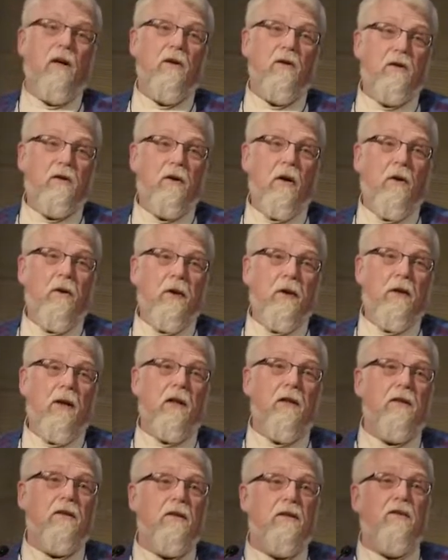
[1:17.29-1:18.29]
are
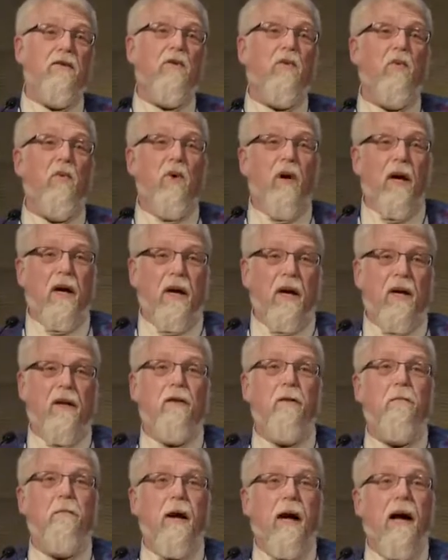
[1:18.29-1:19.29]
showing us the
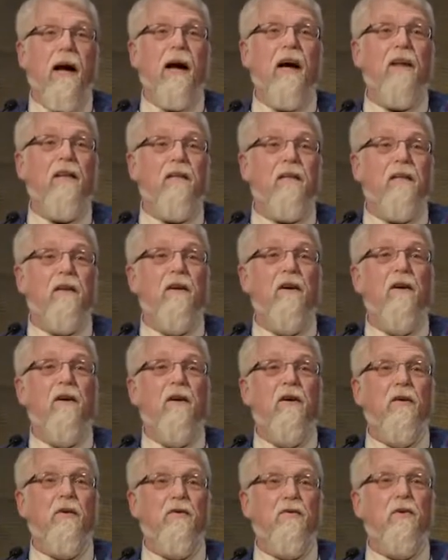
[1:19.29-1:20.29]
way, the path
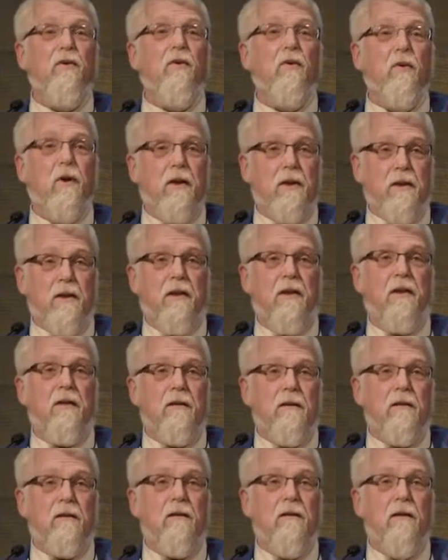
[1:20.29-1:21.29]
through the
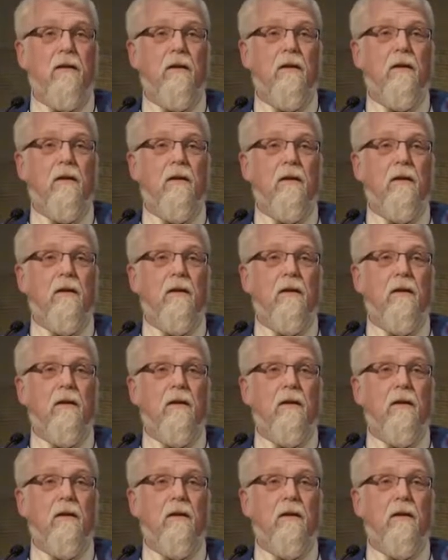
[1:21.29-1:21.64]
wilderness.